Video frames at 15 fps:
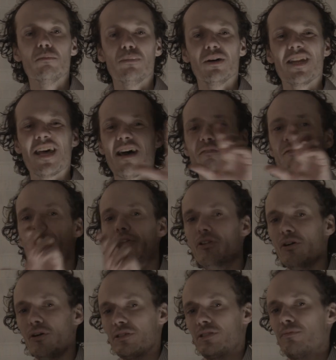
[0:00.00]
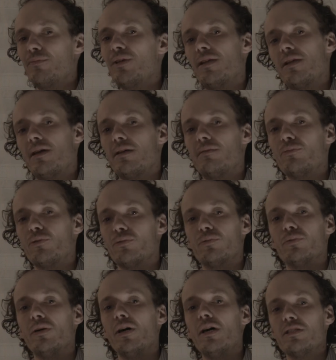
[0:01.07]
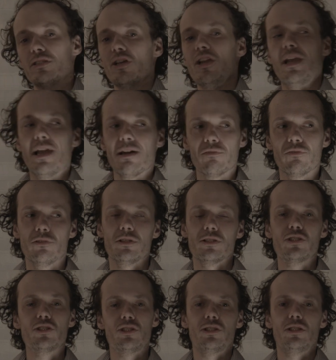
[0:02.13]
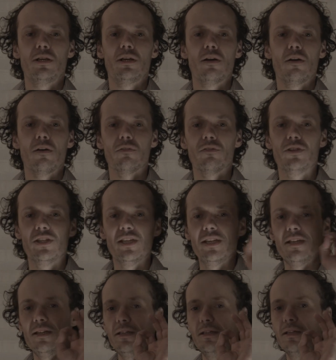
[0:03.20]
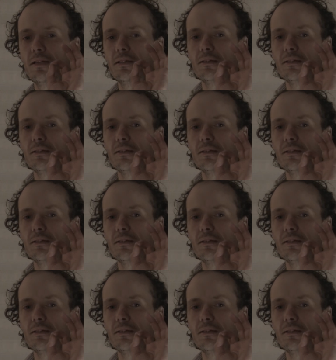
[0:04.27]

but have not been able to leverage the